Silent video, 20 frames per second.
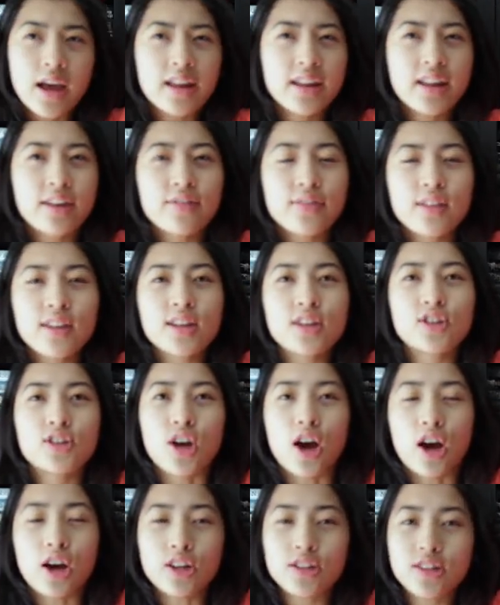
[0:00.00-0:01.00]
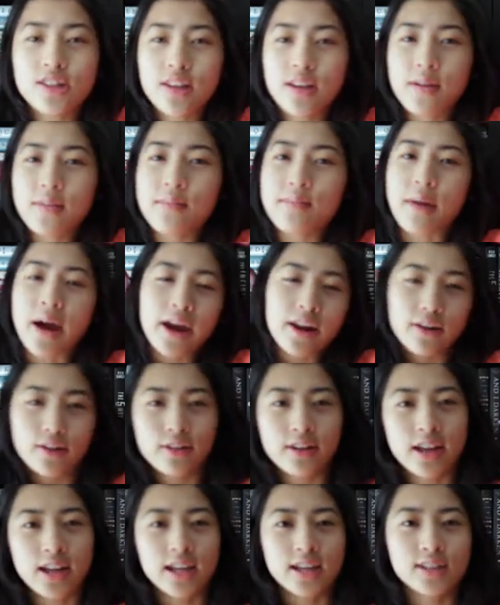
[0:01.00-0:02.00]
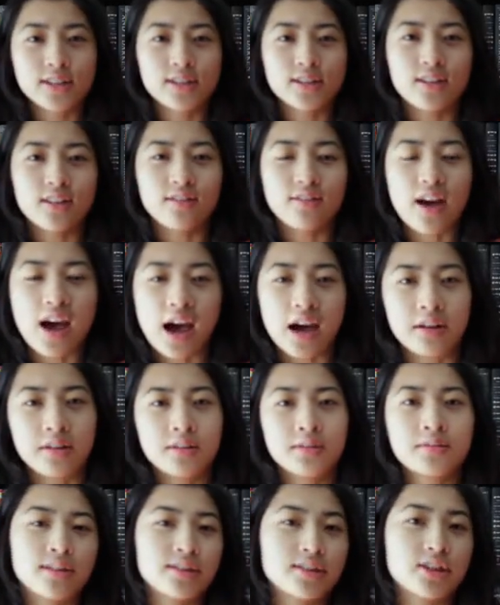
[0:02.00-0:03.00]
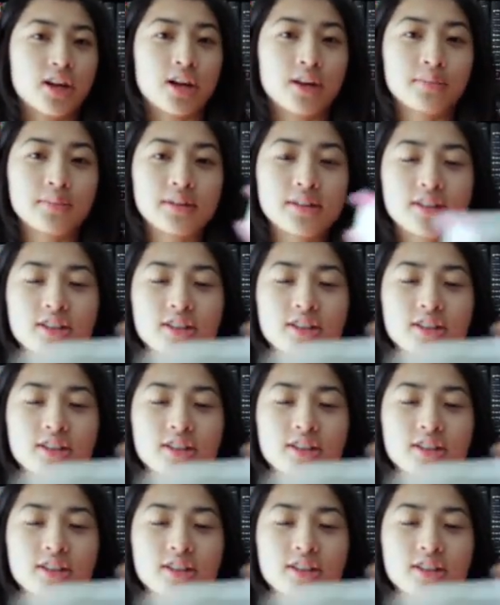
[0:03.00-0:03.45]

and I feel like Josh is like a minor case of Adam in the Shatter Me